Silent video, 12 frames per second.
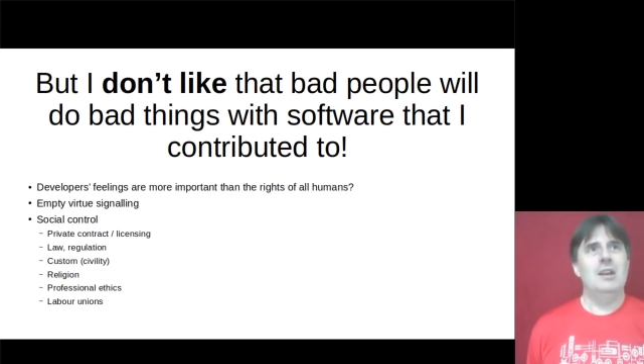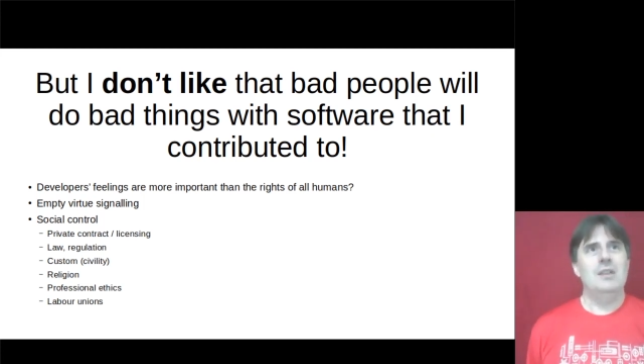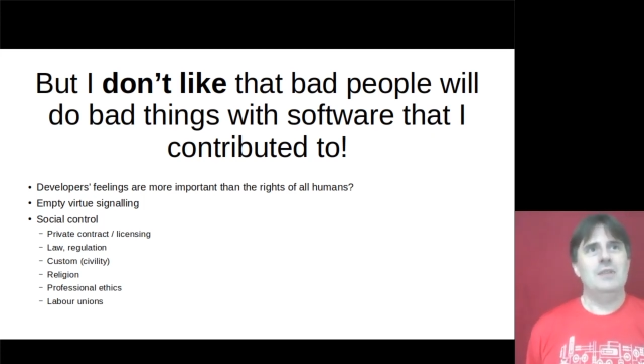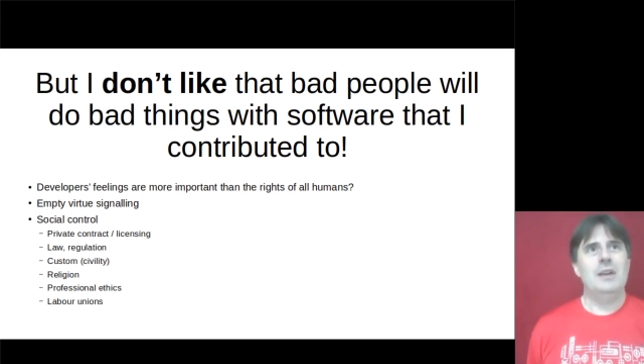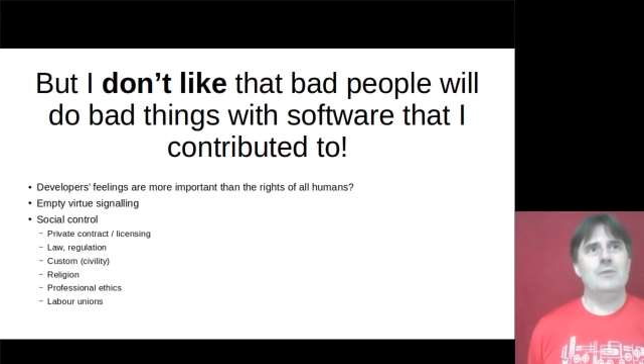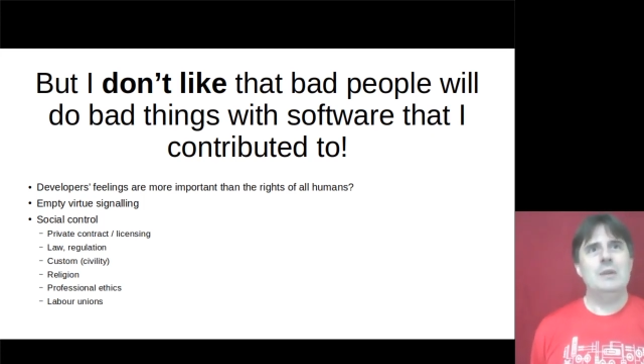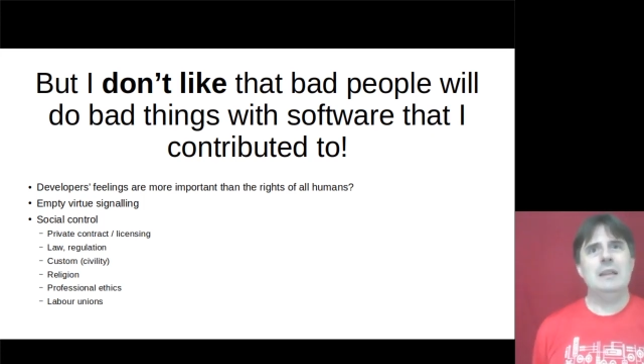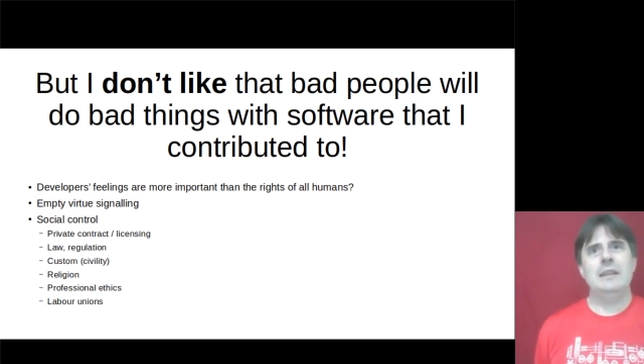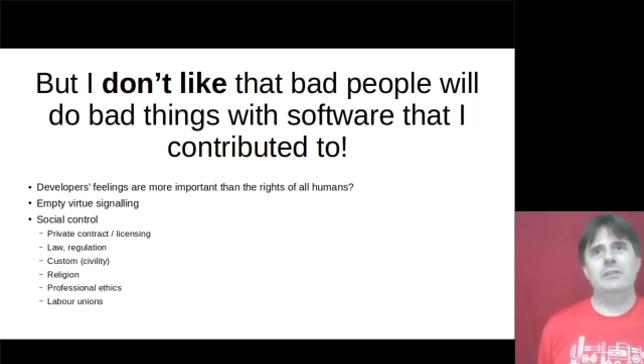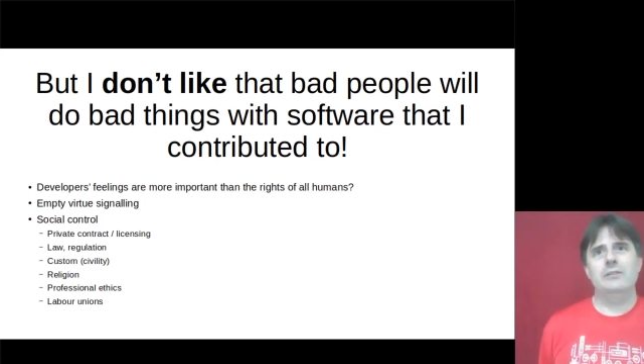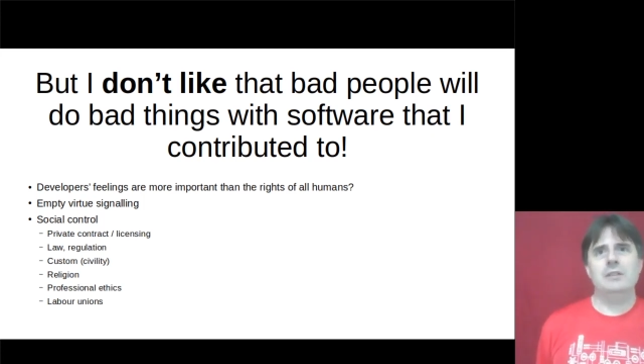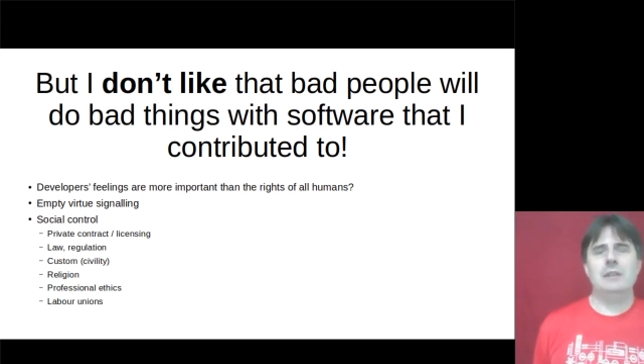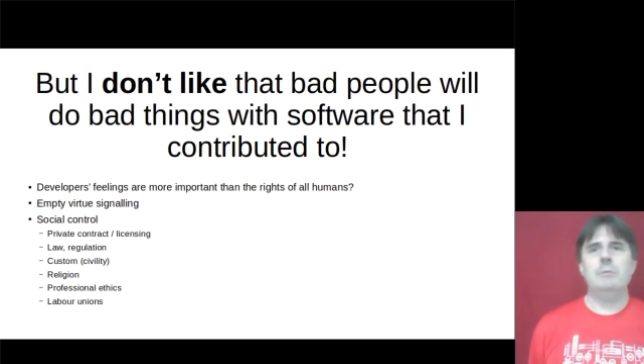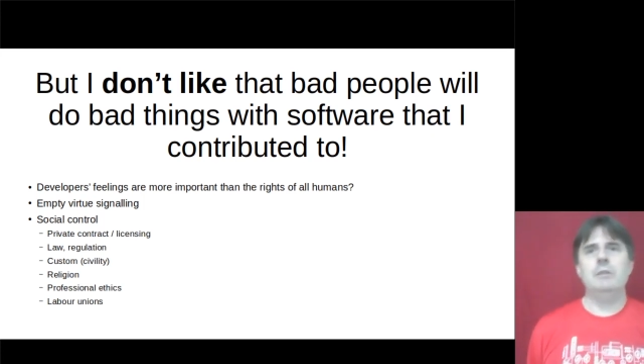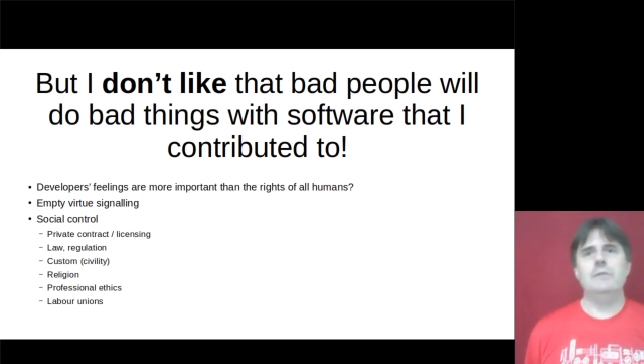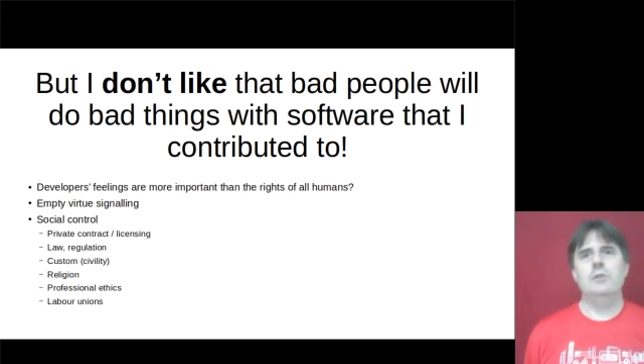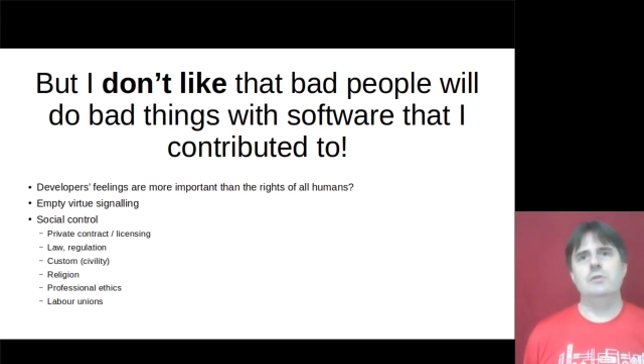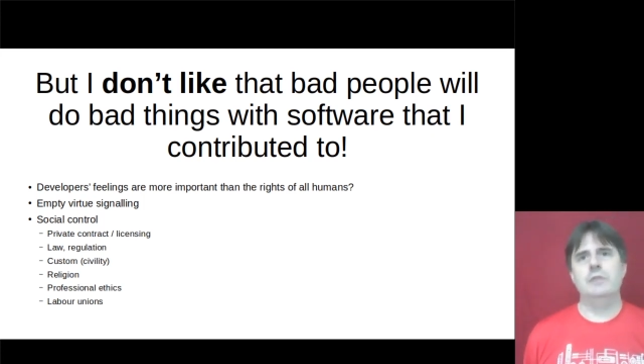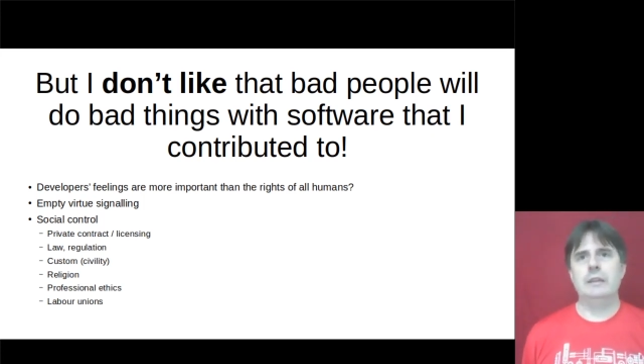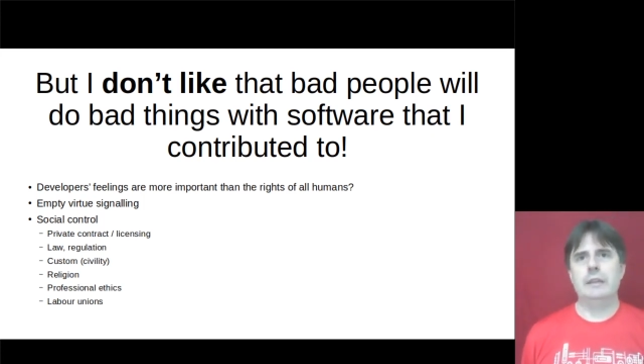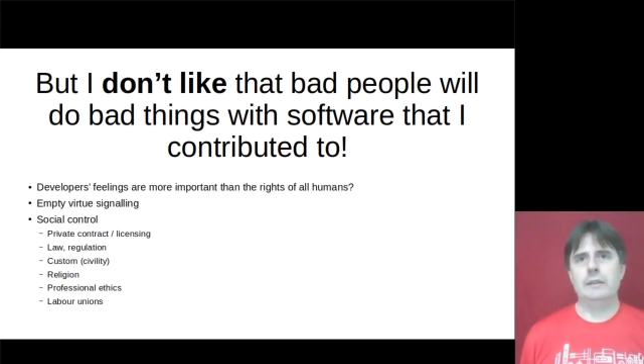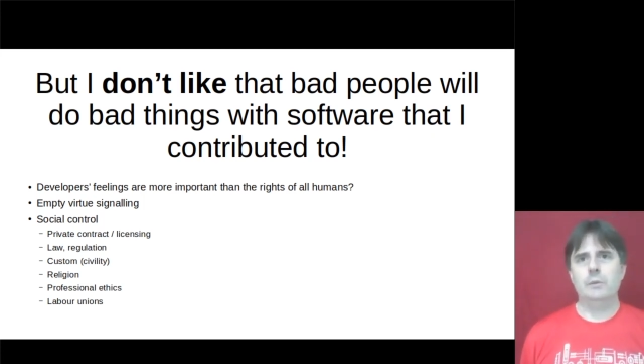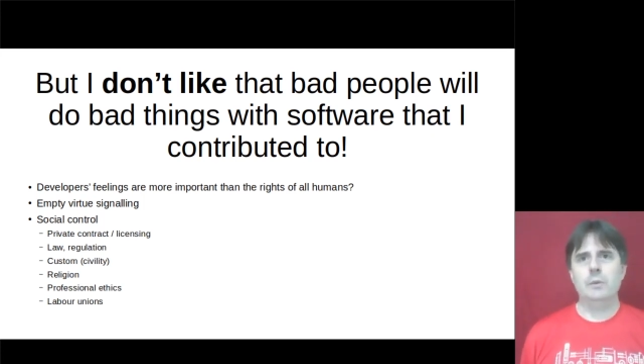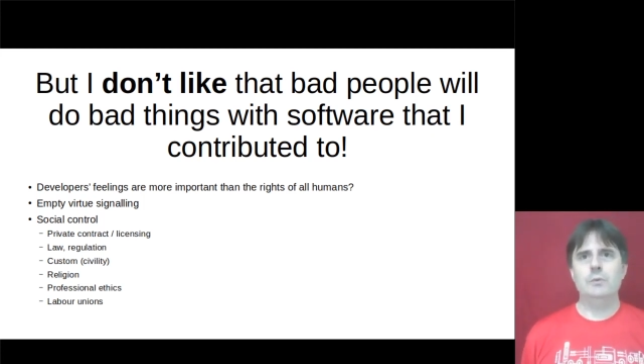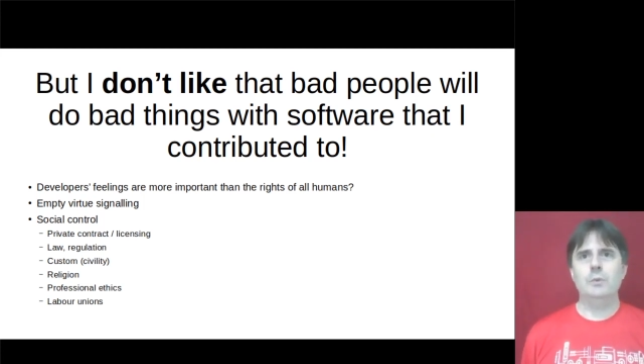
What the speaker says: That really this is just empty virtue signaling.